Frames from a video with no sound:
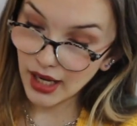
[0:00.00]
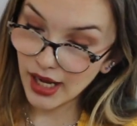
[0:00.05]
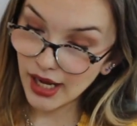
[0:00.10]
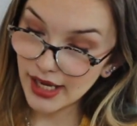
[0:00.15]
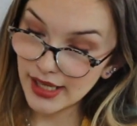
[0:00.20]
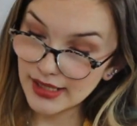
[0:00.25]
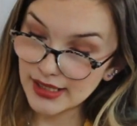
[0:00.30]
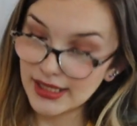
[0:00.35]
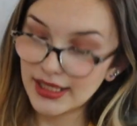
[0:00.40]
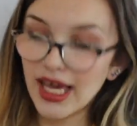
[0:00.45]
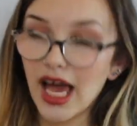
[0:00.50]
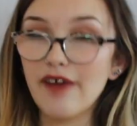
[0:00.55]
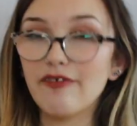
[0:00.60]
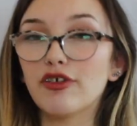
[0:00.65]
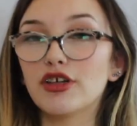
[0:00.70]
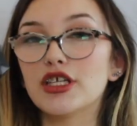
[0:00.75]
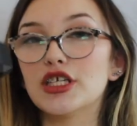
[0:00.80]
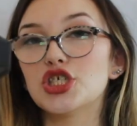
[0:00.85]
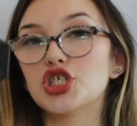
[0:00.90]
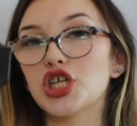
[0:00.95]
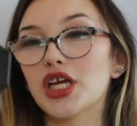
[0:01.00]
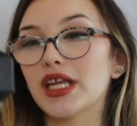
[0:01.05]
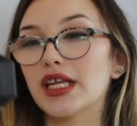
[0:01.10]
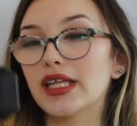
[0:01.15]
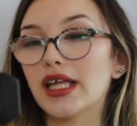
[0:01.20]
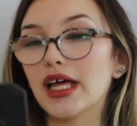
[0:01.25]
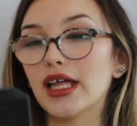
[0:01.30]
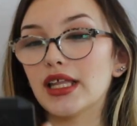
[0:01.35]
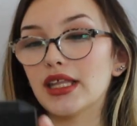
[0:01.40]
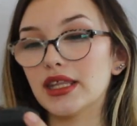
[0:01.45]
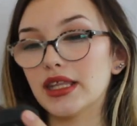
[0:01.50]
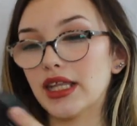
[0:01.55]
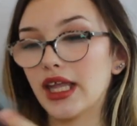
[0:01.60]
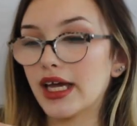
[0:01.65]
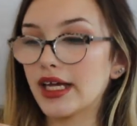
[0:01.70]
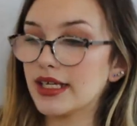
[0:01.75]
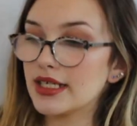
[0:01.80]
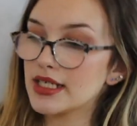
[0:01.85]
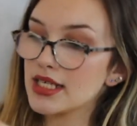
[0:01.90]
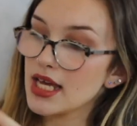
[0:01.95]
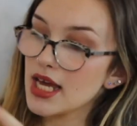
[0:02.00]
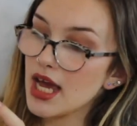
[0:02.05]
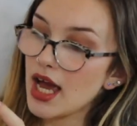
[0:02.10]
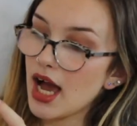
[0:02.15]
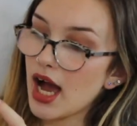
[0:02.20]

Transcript: got is the Kat Von D Shade and Light